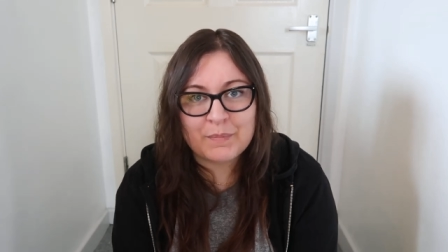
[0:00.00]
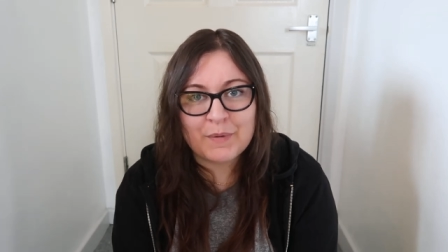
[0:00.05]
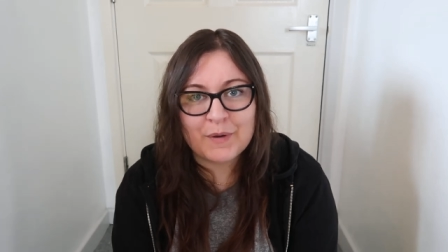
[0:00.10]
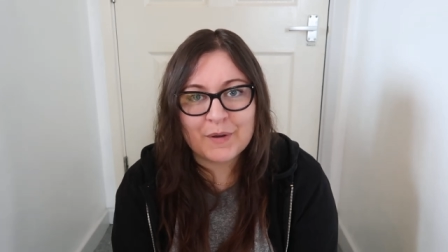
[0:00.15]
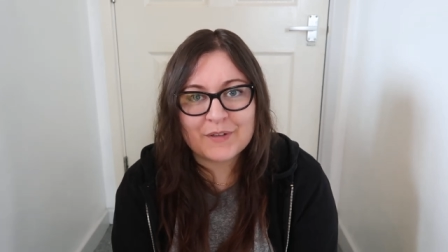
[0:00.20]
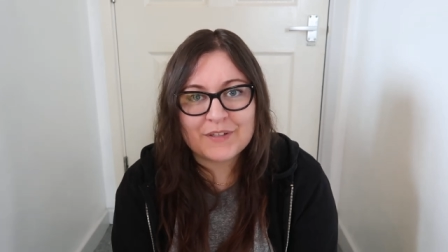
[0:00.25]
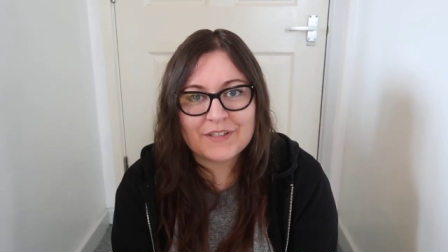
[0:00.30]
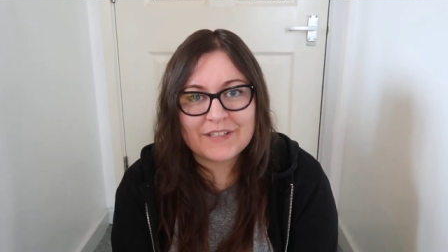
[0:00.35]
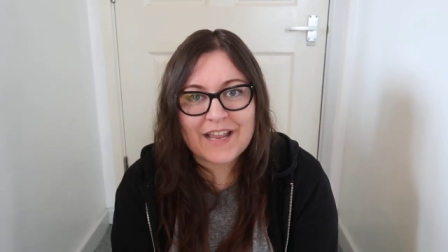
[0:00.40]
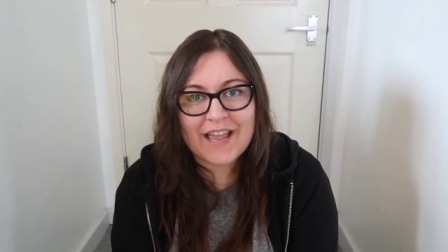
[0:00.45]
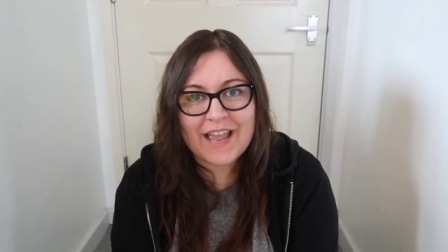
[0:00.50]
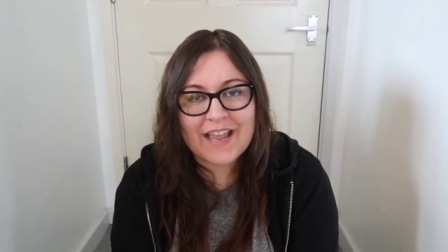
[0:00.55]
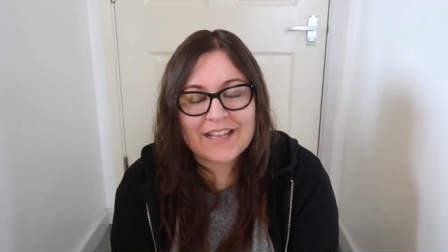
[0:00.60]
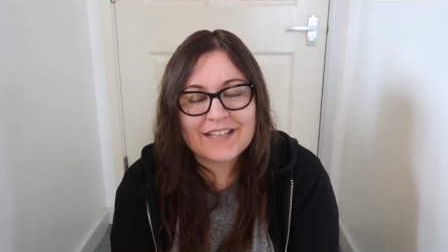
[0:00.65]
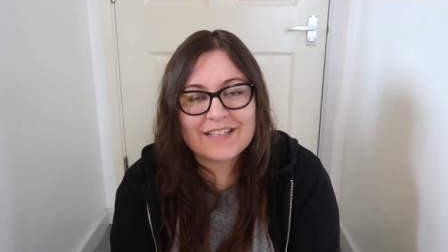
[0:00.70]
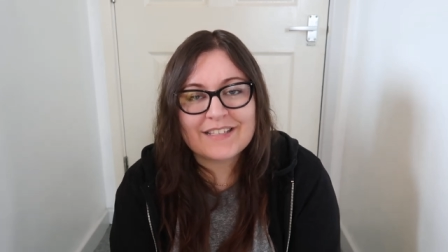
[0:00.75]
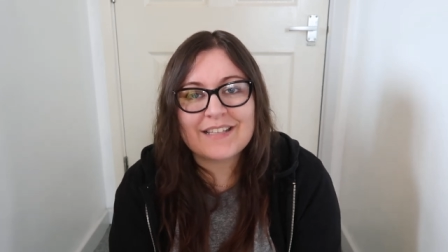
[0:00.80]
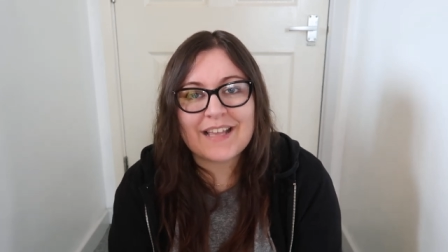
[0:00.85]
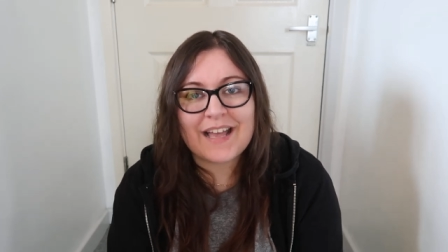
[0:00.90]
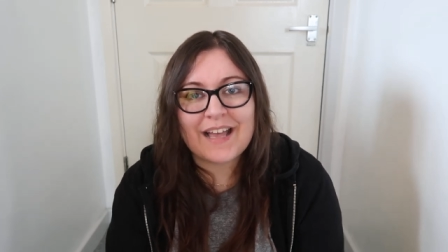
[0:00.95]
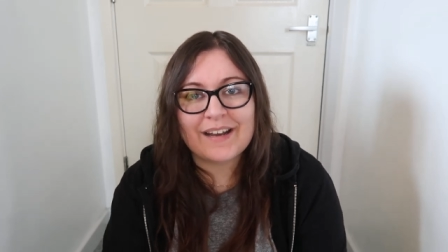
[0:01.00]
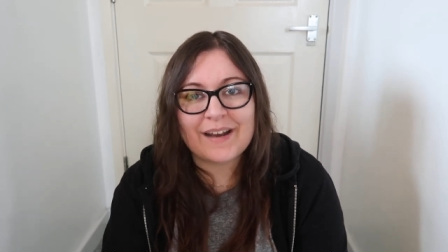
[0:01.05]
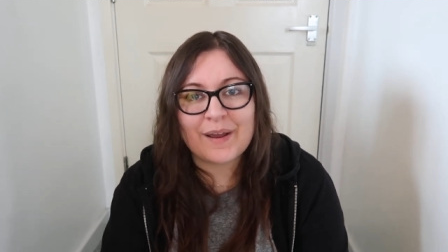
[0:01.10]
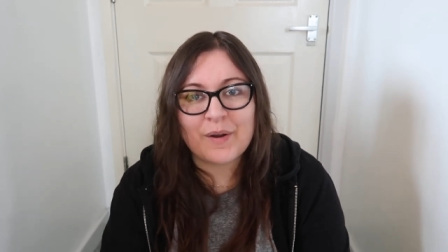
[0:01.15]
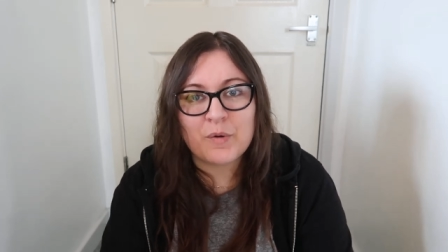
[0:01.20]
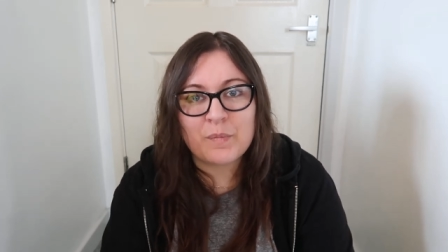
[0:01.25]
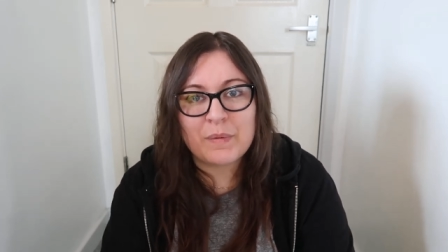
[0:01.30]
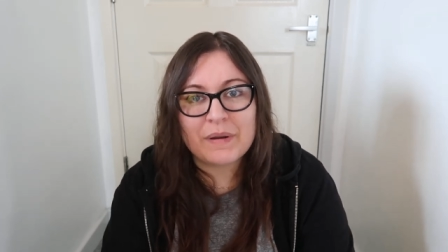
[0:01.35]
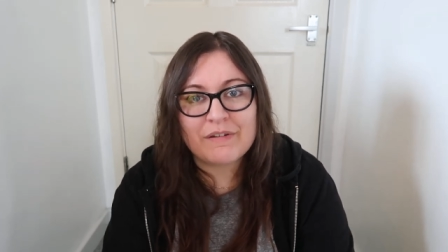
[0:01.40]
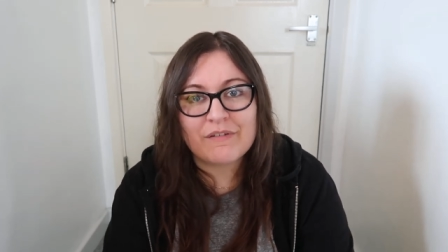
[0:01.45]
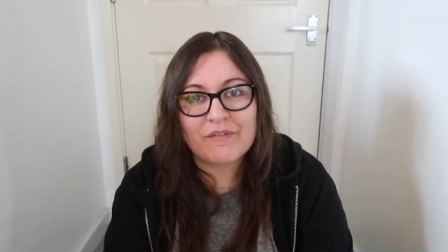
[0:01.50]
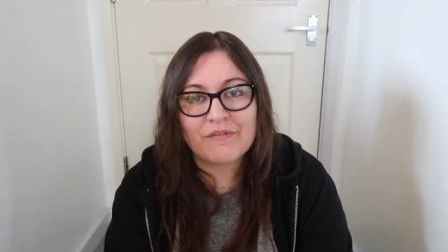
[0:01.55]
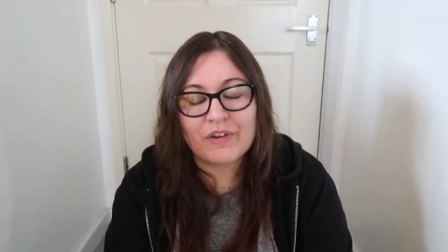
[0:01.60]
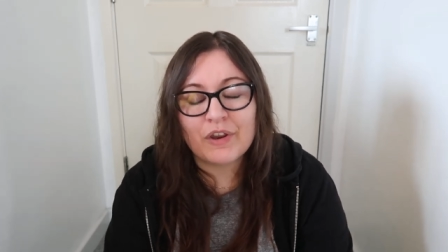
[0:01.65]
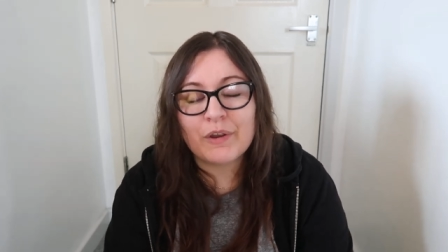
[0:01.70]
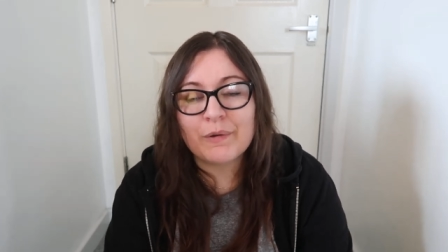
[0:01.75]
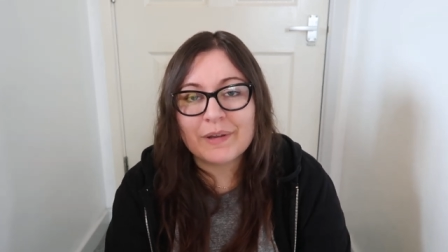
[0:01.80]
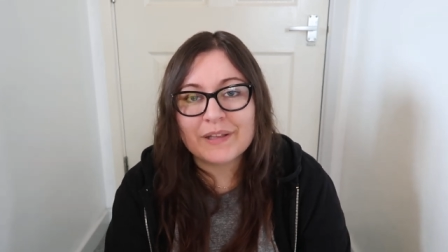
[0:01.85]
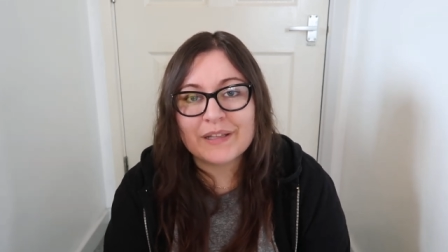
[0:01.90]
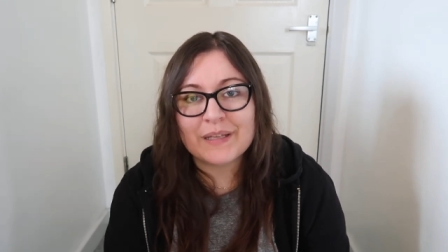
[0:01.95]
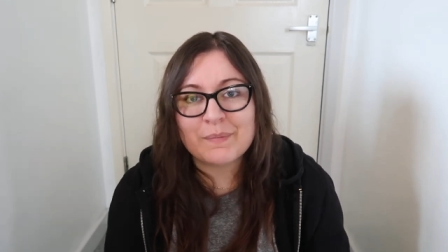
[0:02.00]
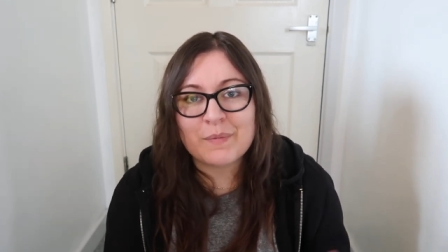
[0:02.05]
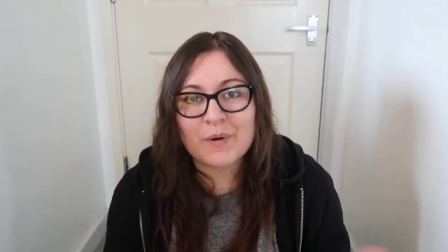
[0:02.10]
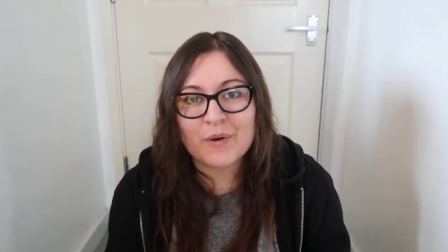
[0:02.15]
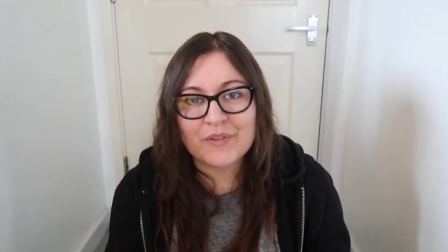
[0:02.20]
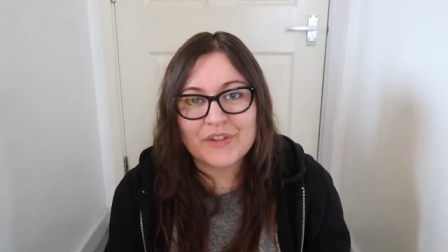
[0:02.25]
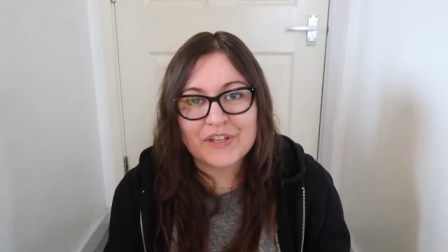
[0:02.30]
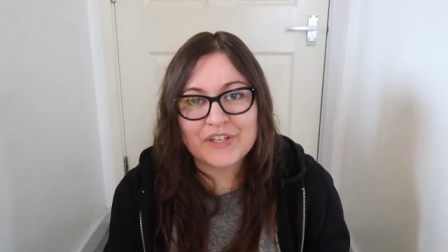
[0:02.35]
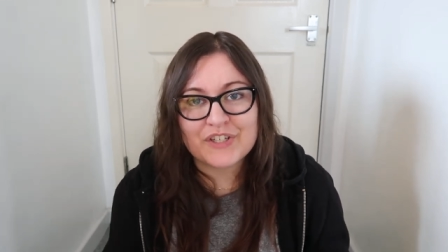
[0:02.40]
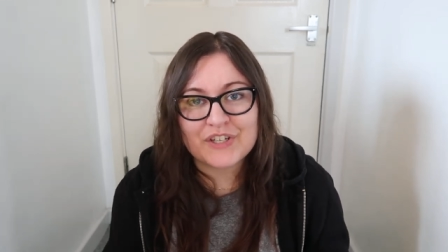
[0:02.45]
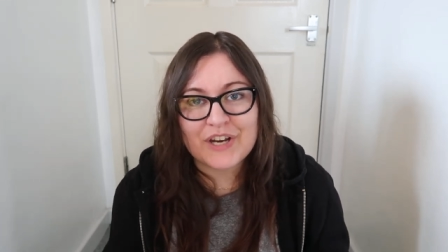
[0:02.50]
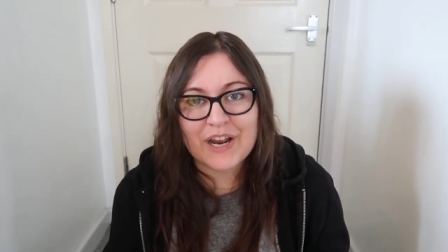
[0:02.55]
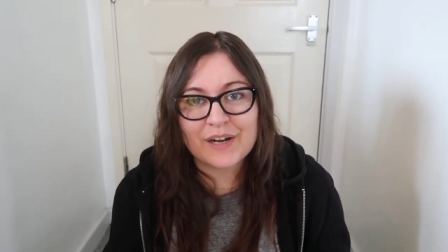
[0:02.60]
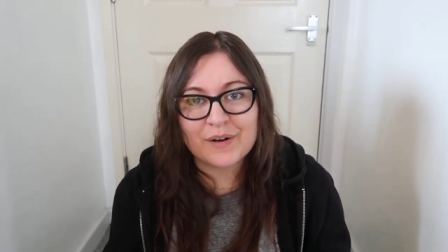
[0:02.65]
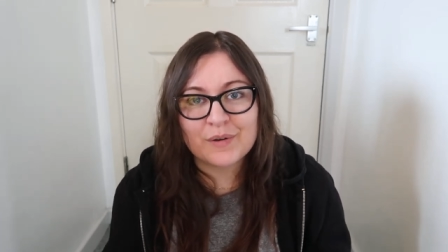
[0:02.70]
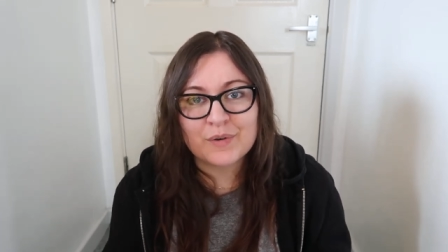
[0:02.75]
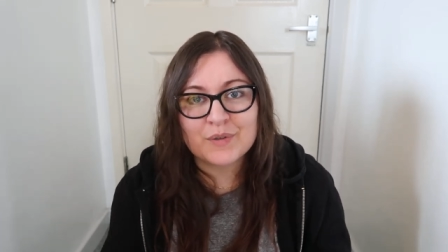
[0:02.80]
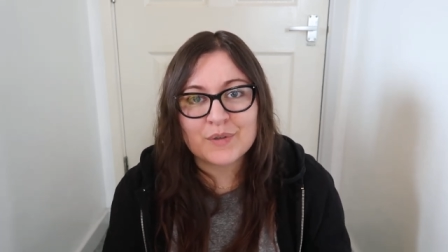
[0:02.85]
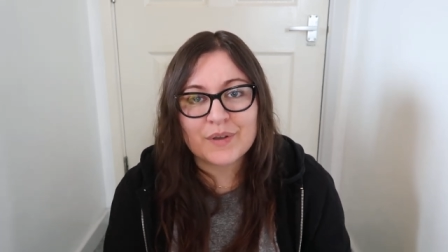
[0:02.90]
books next and I will be reviewing them on this channel.